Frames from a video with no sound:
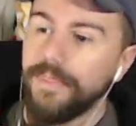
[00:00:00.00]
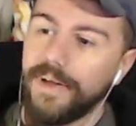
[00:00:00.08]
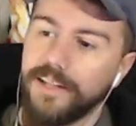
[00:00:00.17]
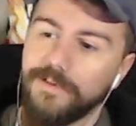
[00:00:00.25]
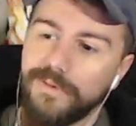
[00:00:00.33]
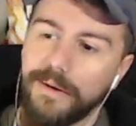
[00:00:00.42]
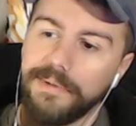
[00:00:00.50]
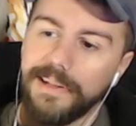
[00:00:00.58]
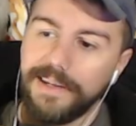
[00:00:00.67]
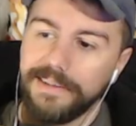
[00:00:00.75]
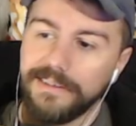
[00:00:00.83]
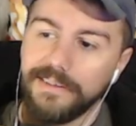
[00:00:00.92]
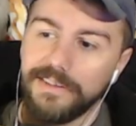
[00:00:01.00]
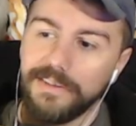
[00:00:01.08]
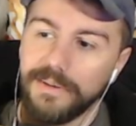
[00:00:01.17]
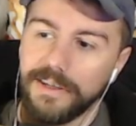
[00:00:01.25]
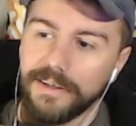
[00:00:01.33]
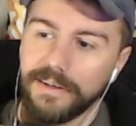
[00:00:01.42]
that's what I'm electing to
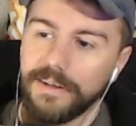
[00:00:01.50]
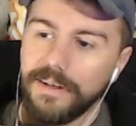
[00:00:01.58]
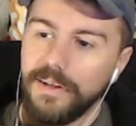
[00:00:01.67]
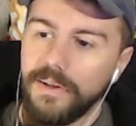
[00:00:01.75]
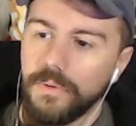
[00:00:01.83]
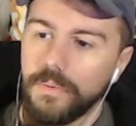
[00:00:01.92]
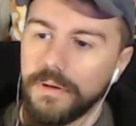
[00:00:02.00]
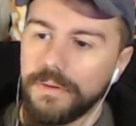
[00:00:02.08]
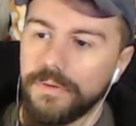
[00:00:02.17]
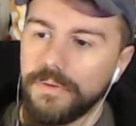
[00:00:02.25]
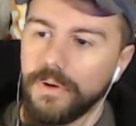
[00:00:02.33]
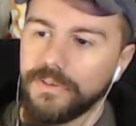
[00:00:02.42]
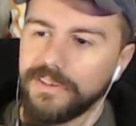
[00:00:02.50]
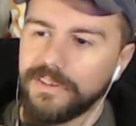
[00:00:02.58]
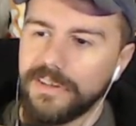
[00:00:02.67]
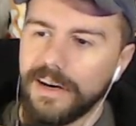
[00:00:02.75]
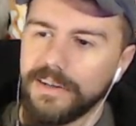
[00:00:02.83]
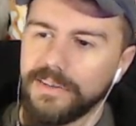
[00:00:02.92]
do here with those
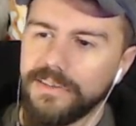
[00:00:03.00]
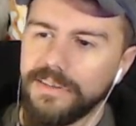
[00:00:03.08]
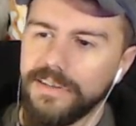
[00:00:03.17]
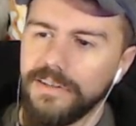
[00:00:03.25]
ensnares.